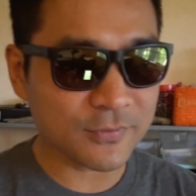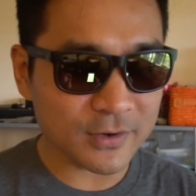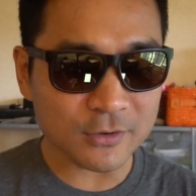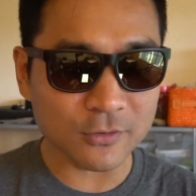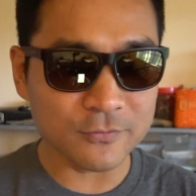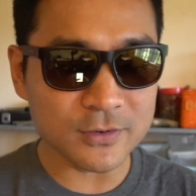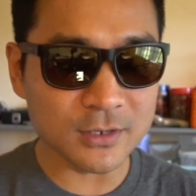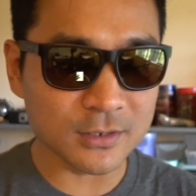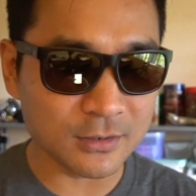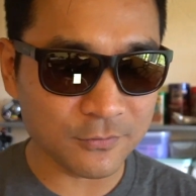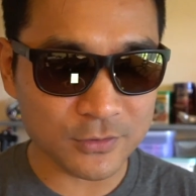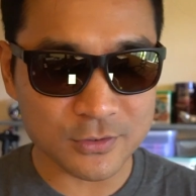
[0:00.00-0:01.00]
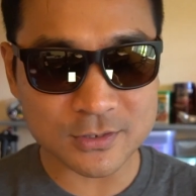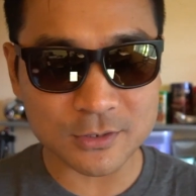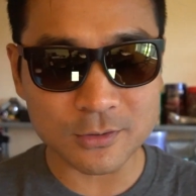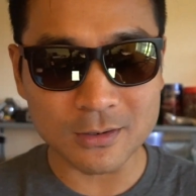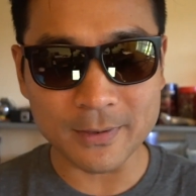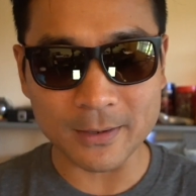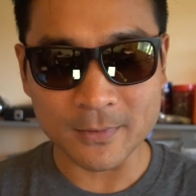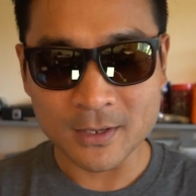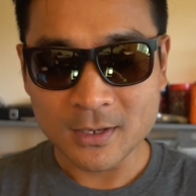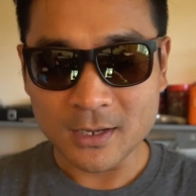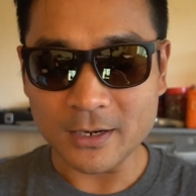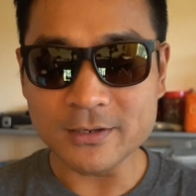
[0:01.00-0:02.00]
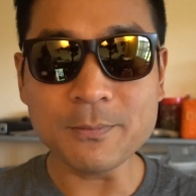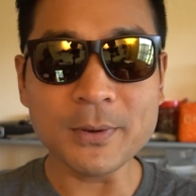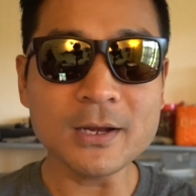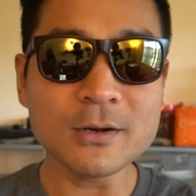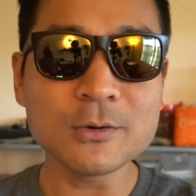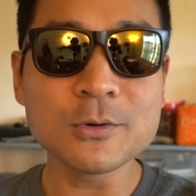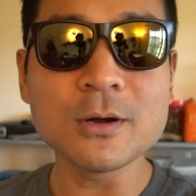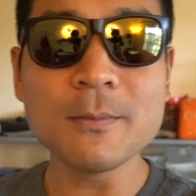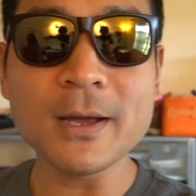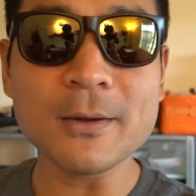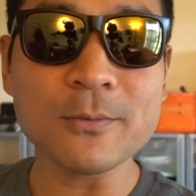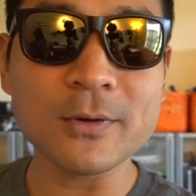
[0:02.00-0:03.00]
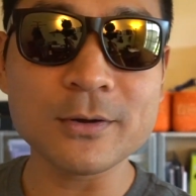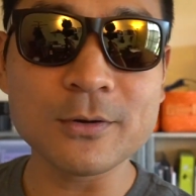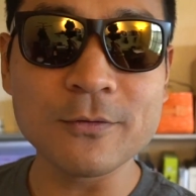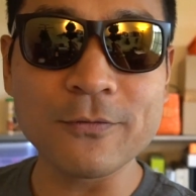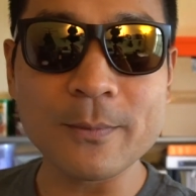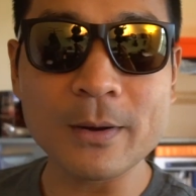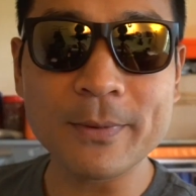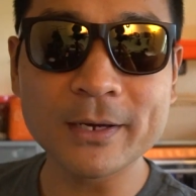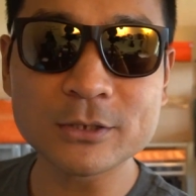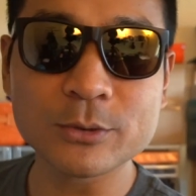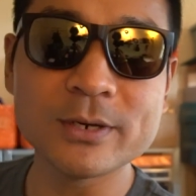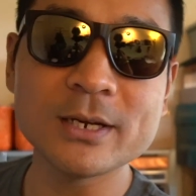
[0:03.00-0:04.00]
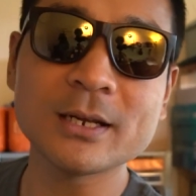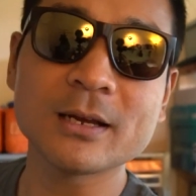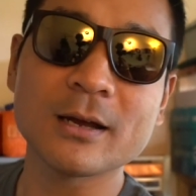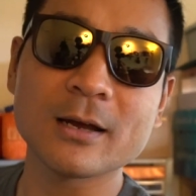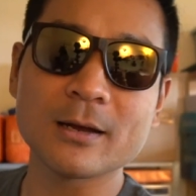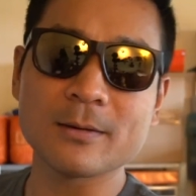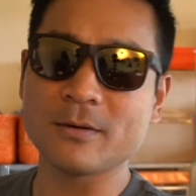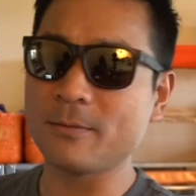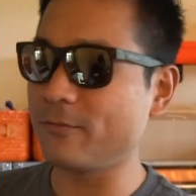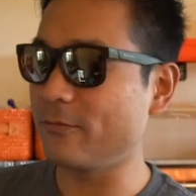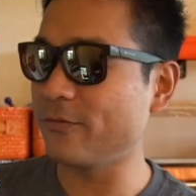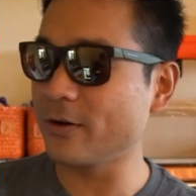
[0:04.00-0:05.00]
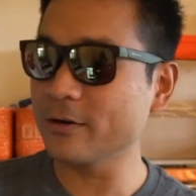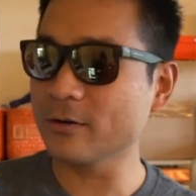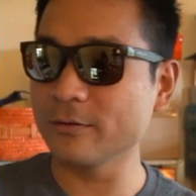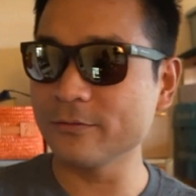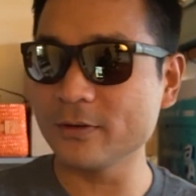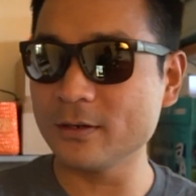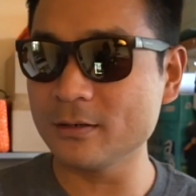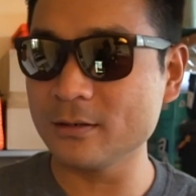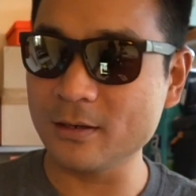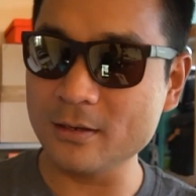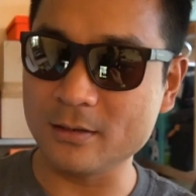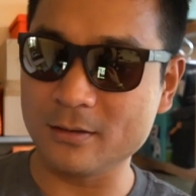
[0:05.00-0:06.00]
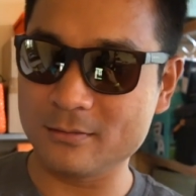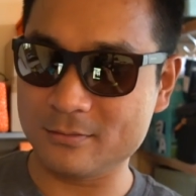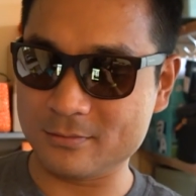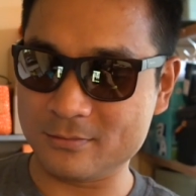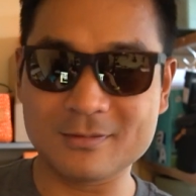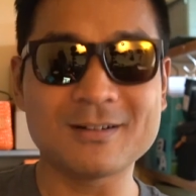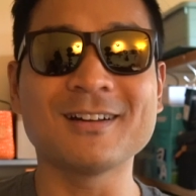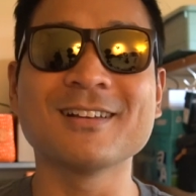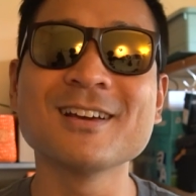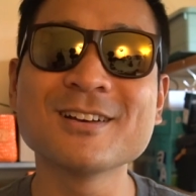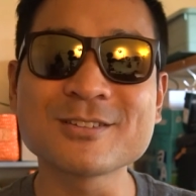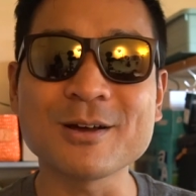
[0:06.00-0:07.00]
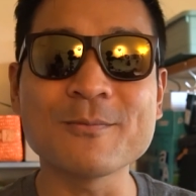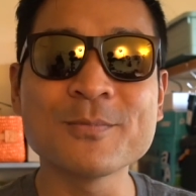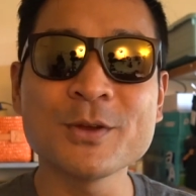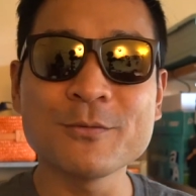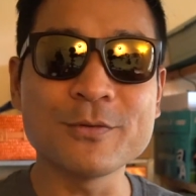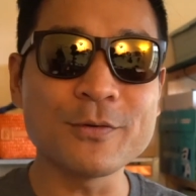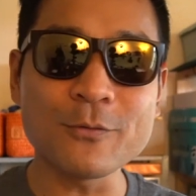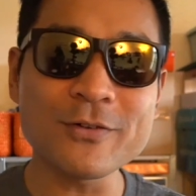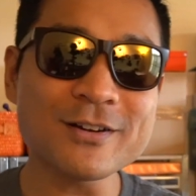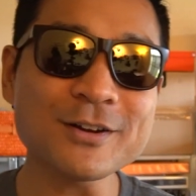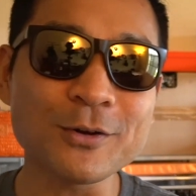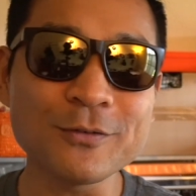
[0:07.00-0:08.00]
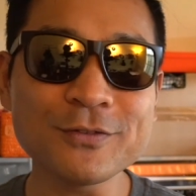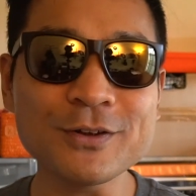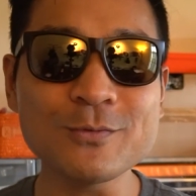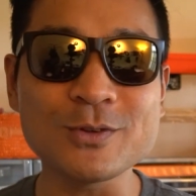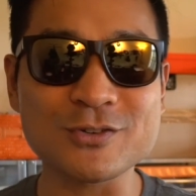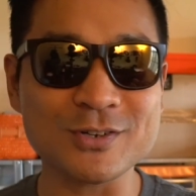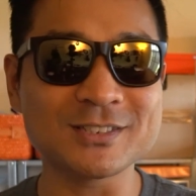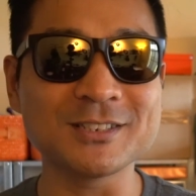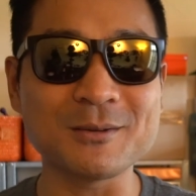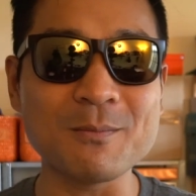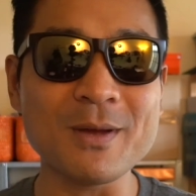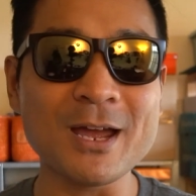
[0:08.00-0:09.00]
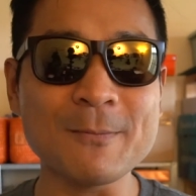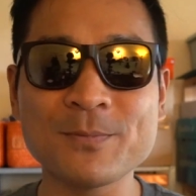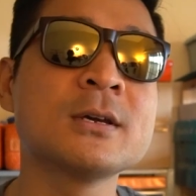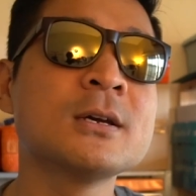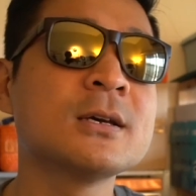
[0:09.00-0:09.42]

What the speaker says: It's very convenient if you use Google Map. I depend on Google Map when I go for my bike touring and I'm very confident. Hey, alright. So we were very confident, we trusted the map.